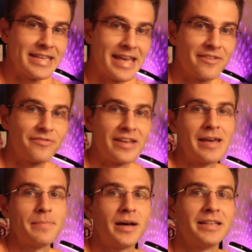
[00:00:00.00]

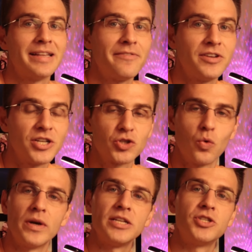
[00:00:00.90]
EFM 11 to
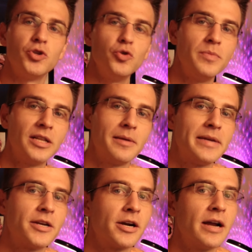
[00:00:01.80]

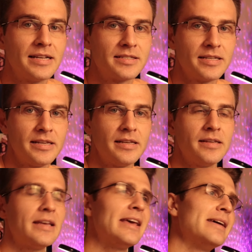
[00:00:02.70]
22mm
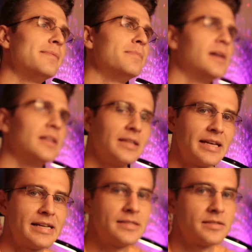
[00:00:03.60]
STM
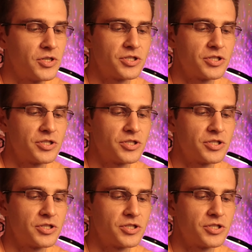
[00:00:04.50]
lens.